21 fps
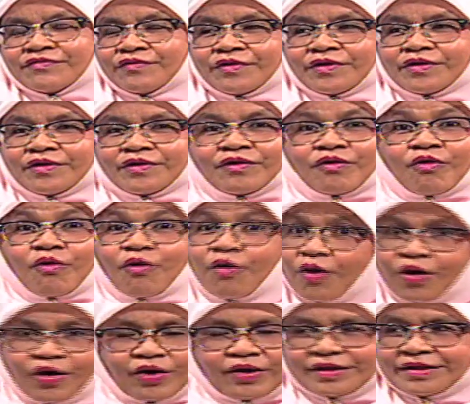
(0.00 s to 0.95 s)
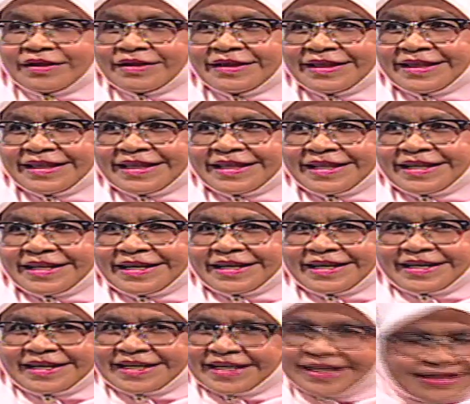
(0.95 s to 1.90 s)
for all
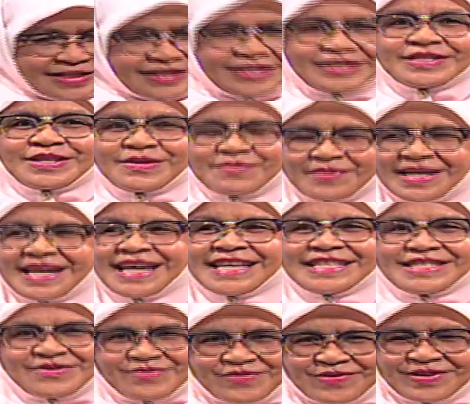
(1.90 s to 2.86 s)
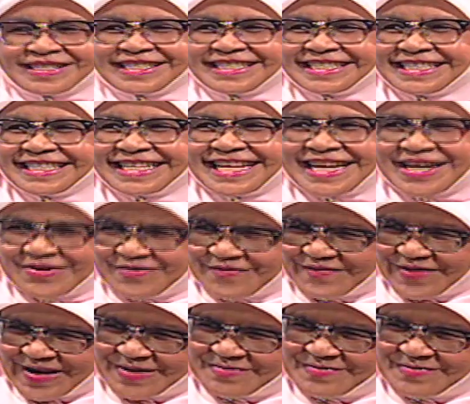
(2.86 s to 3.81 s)
in this urbanizing world. Thank you very